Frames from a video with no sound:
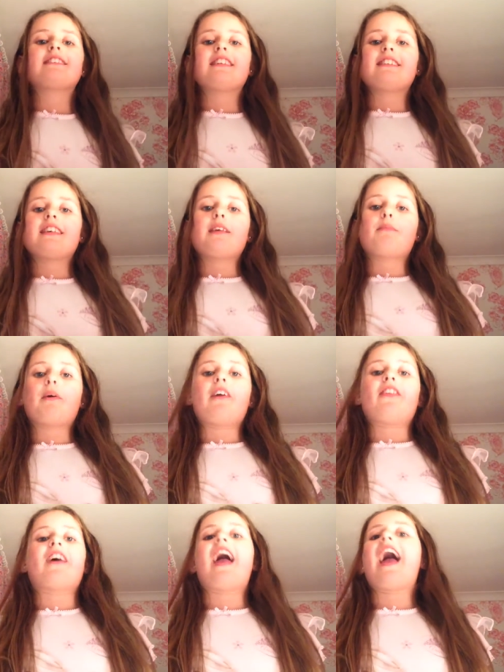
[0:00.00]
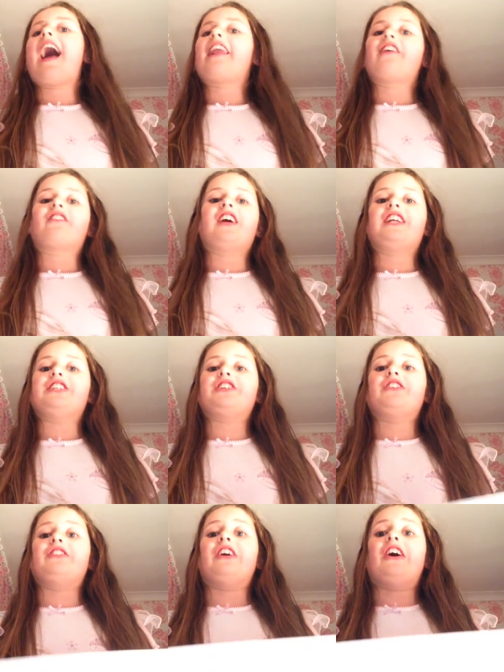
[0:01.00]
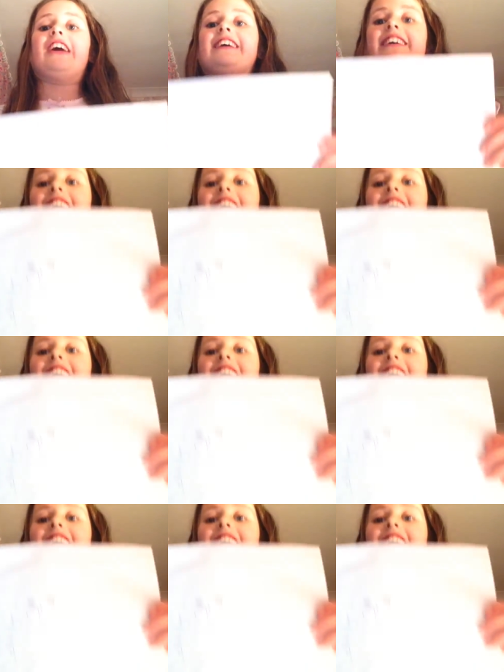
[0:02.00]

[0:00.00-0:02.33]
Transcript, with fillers: this is Beyonce and I really don't like